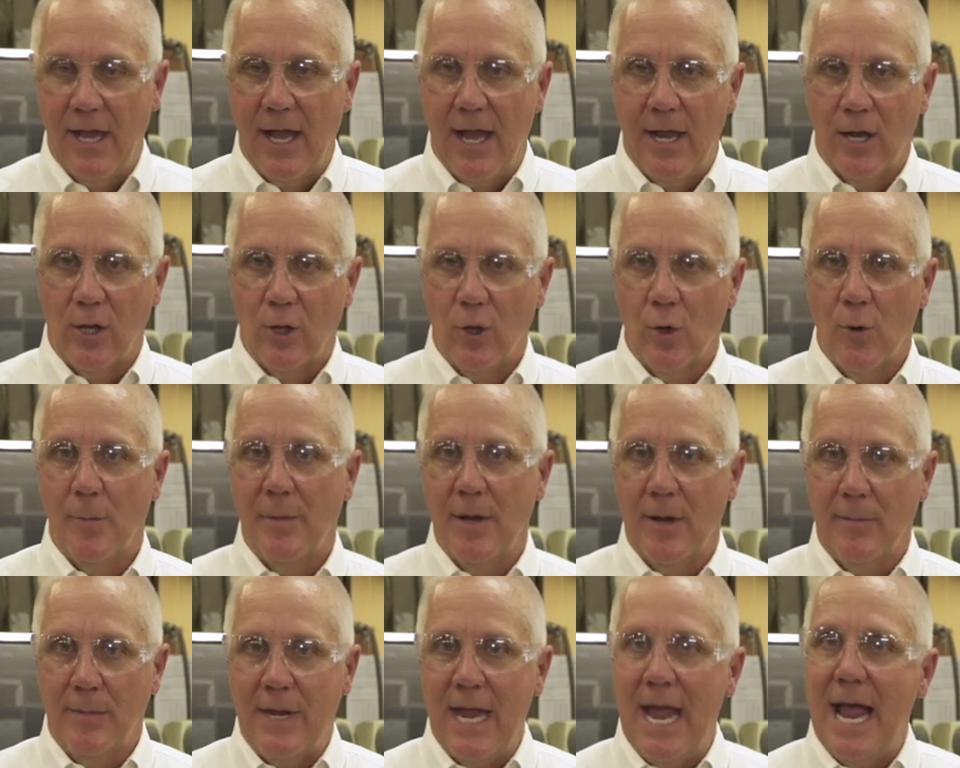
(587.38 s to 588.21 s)
an
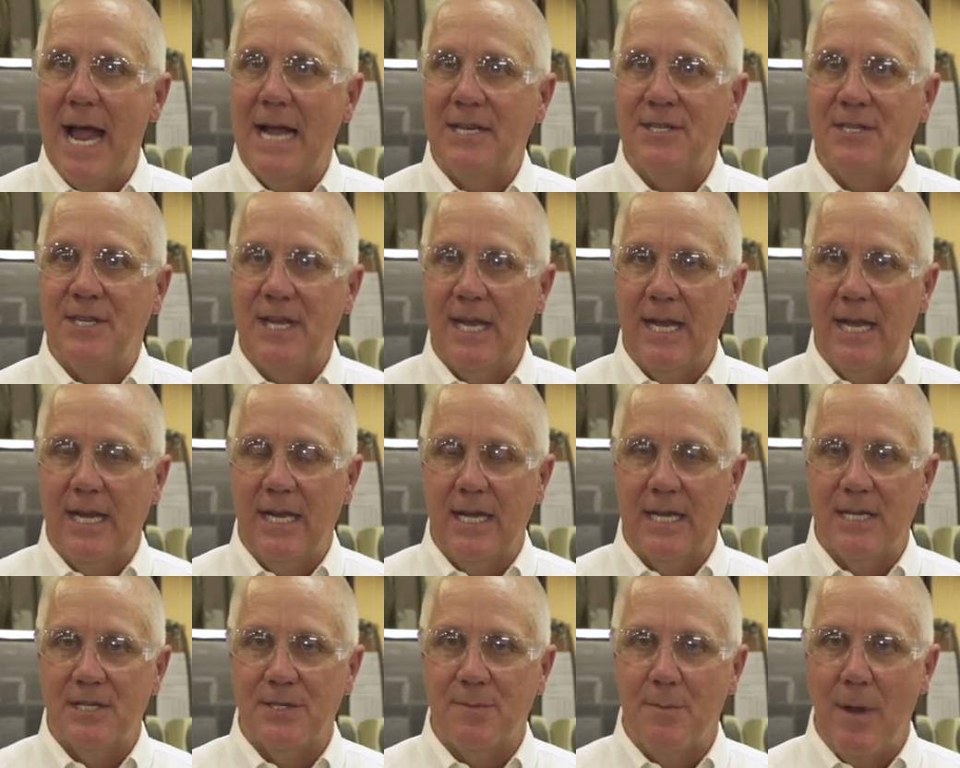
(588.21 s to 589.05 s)
aluminum casting
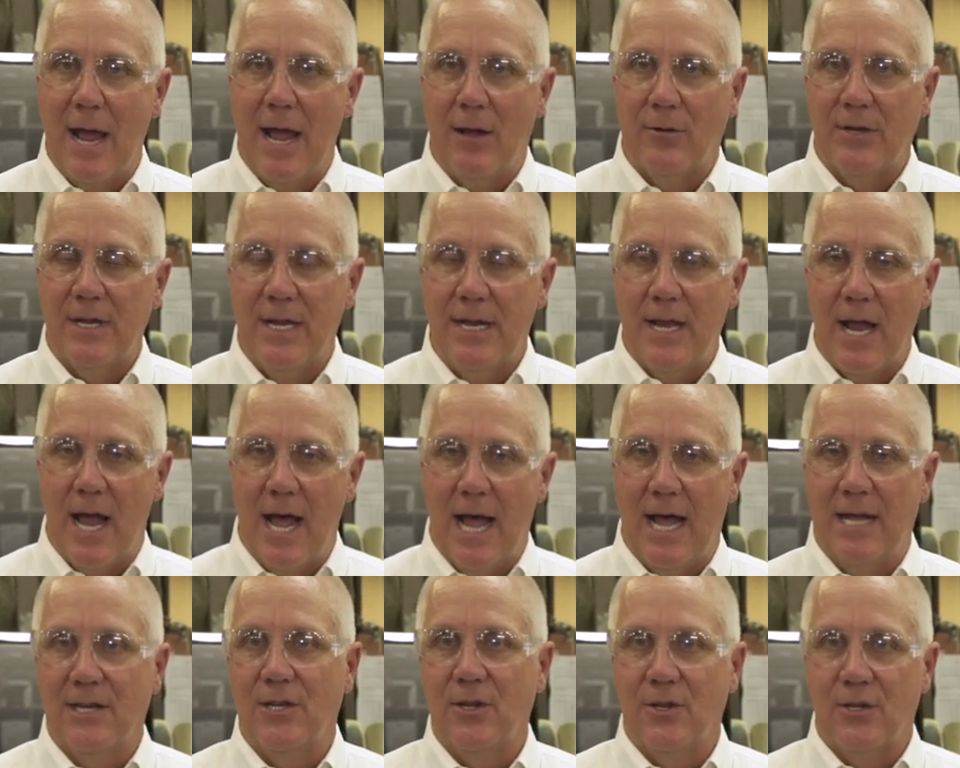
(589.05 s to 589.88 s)
is mounted
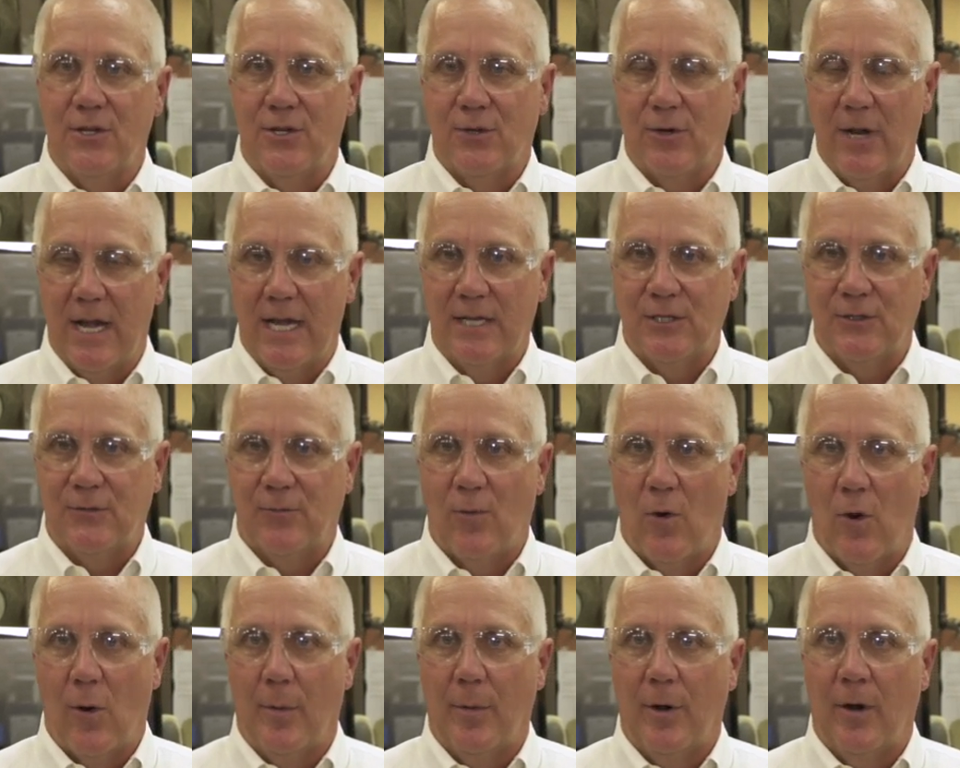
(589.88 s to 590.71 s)
onto the
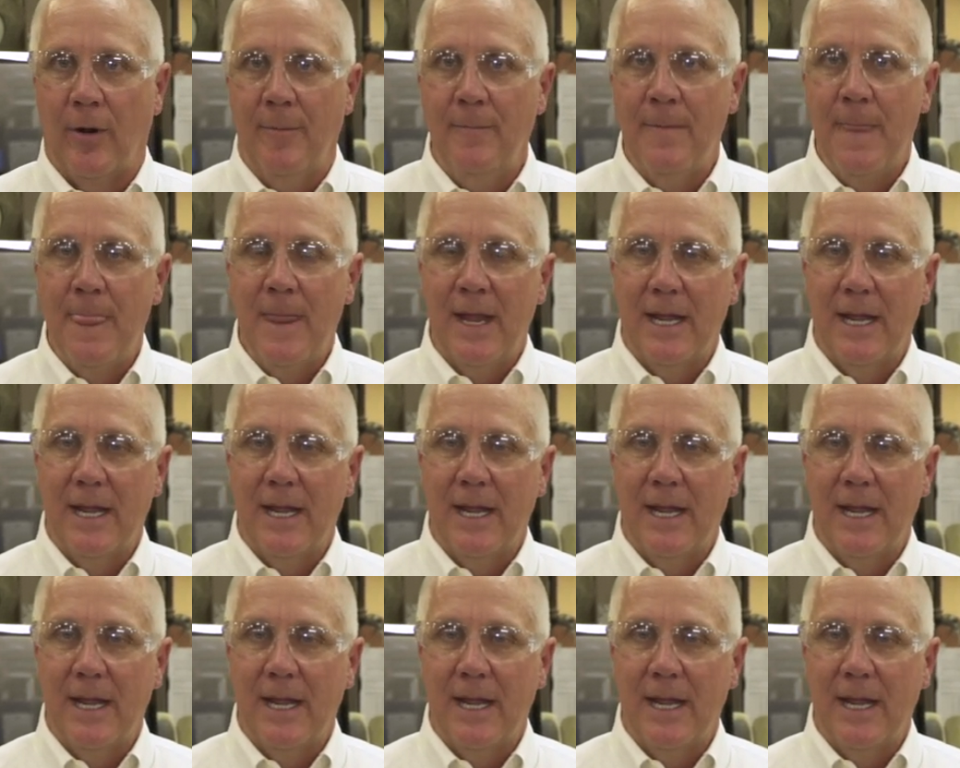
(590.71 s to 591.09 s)
transformer.